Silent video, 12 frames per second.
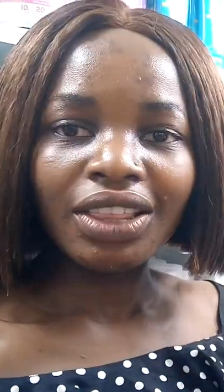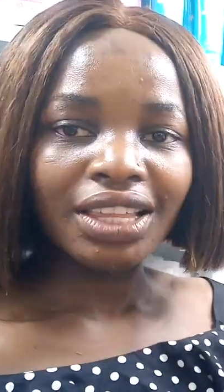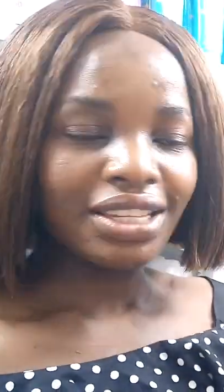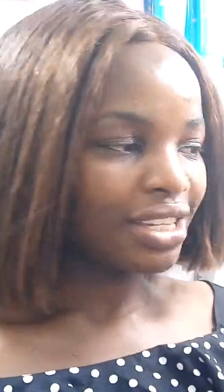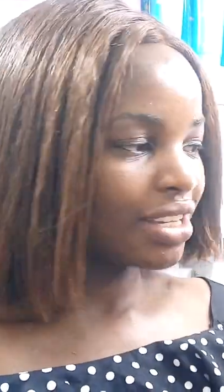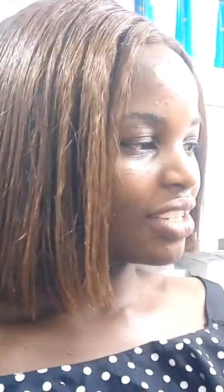
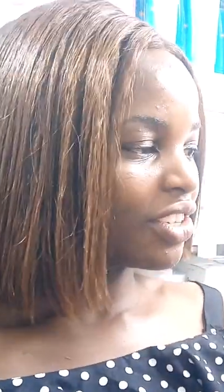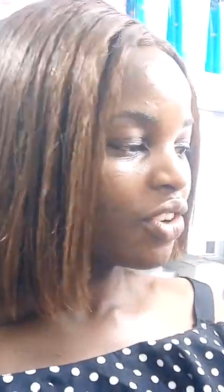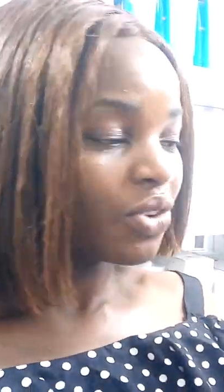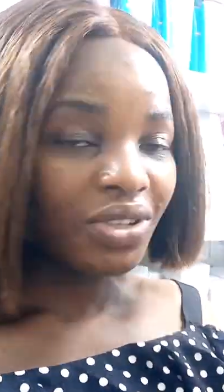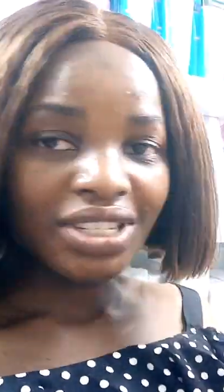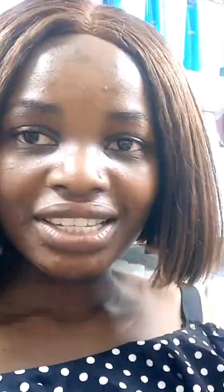this is
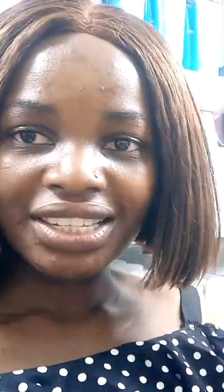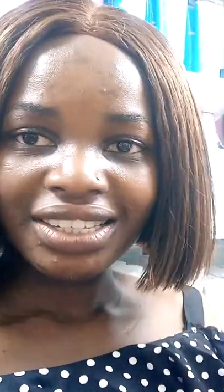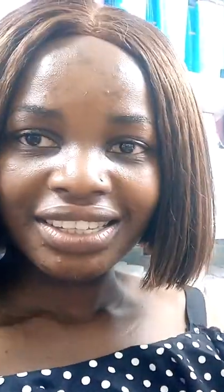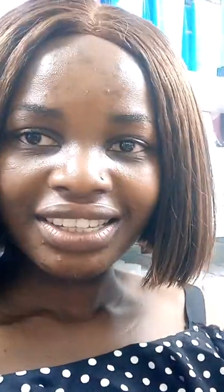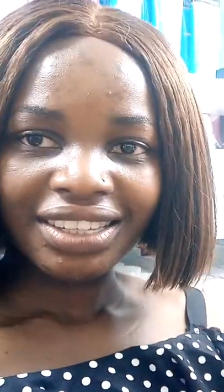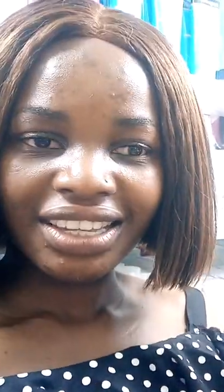rose
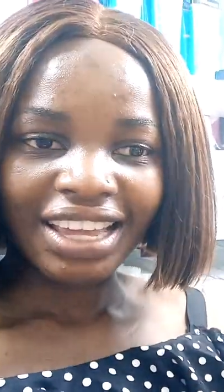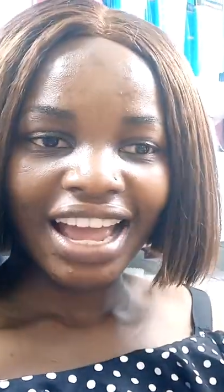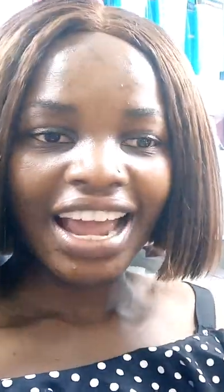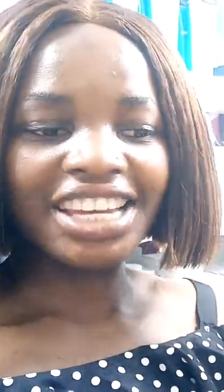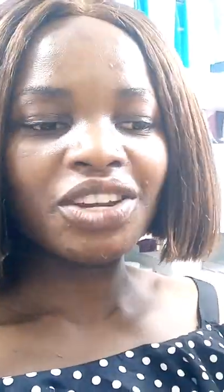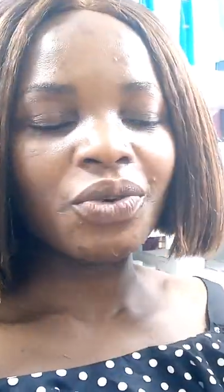yeah
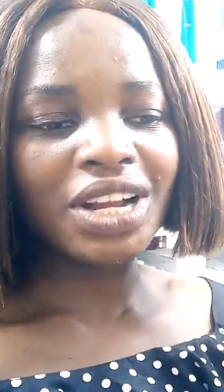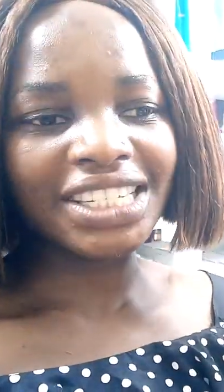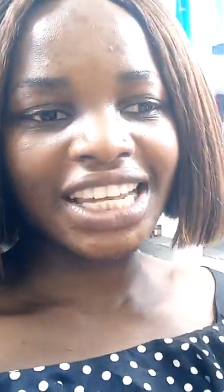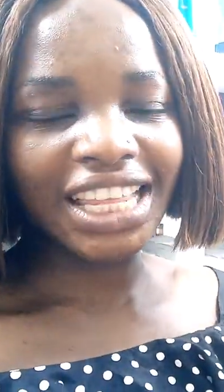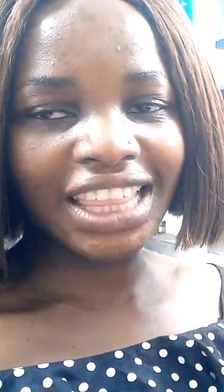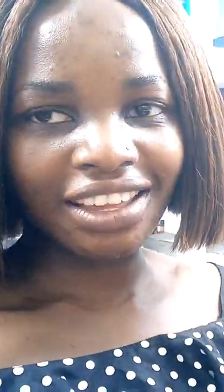i didn't want
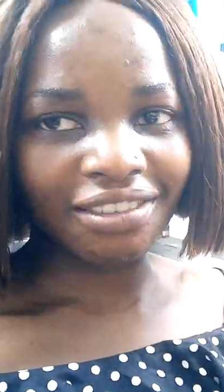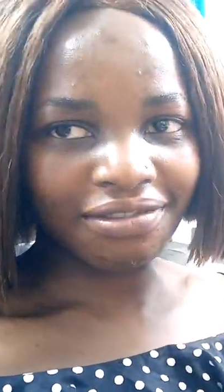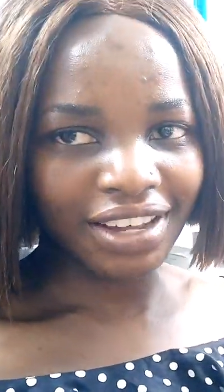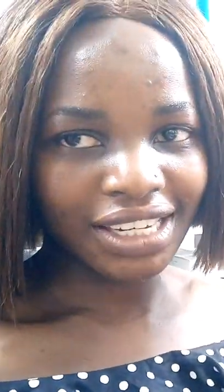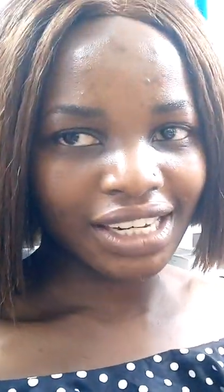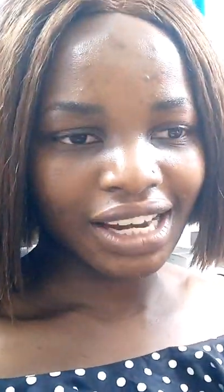anything
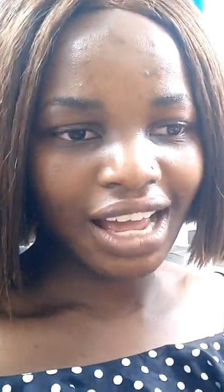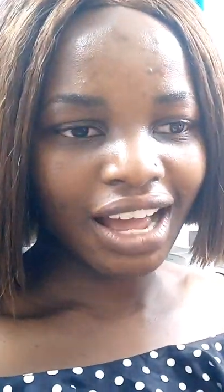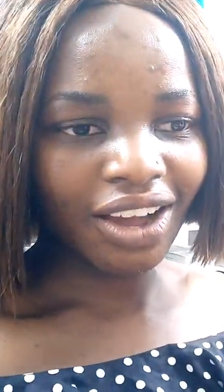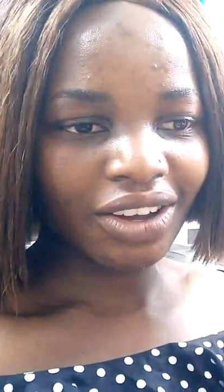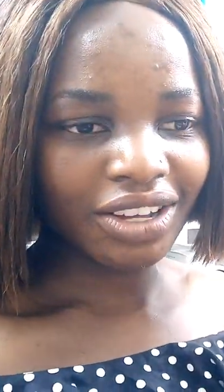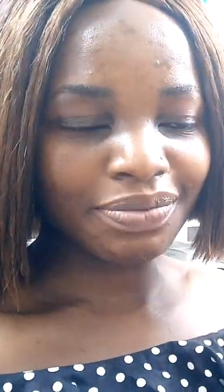vanilla
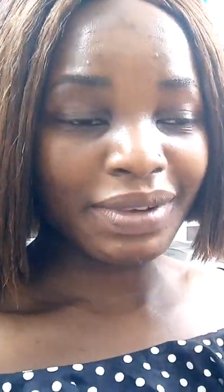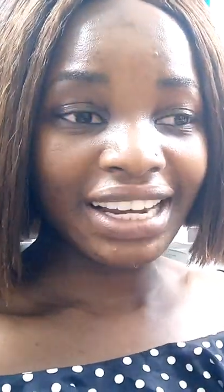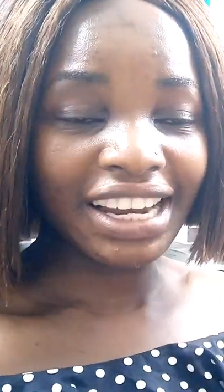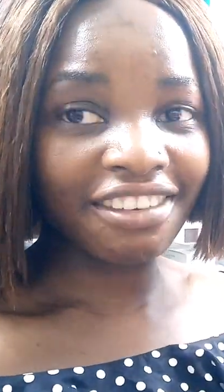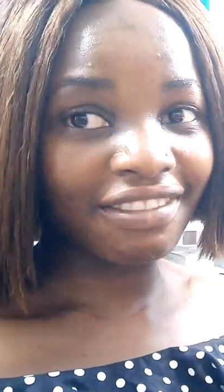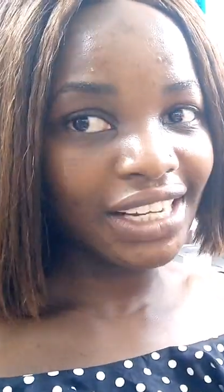
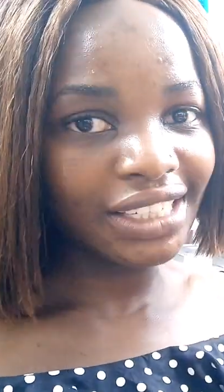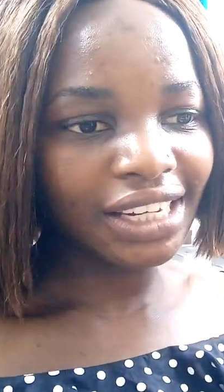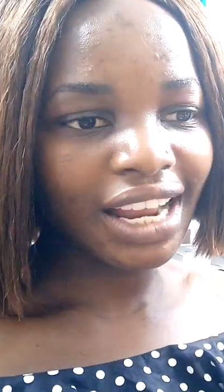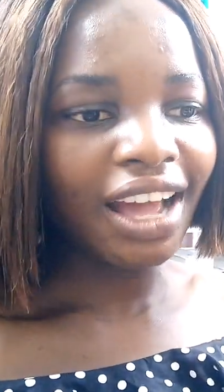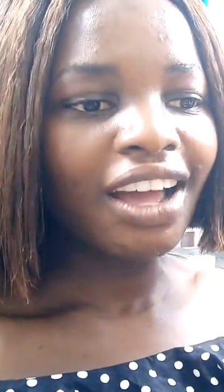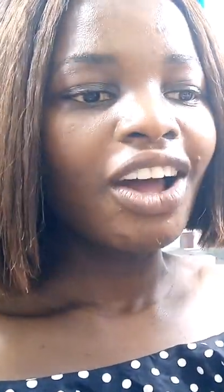smelling like
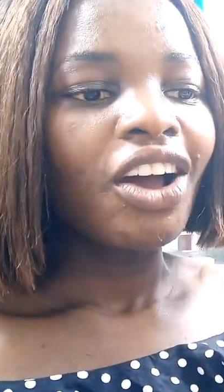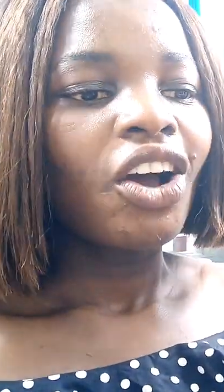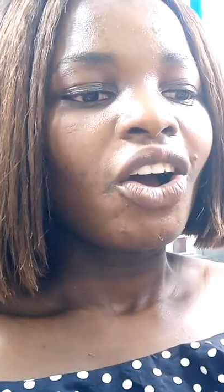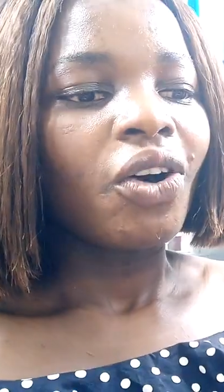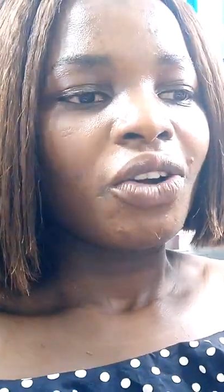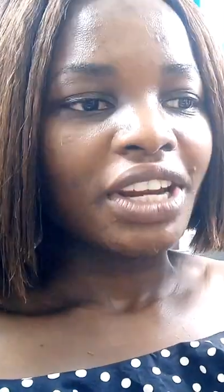vanilla
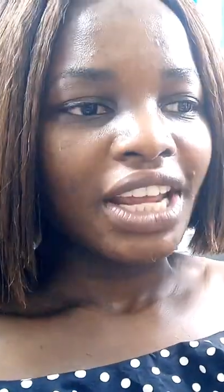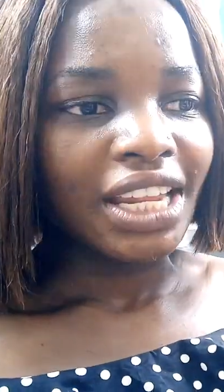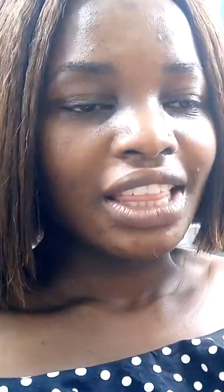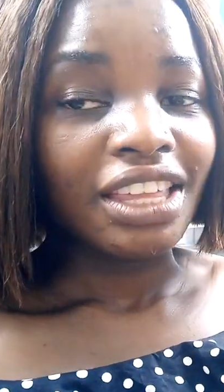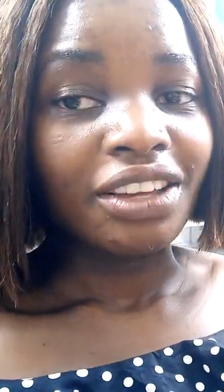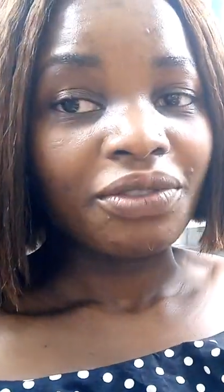or anything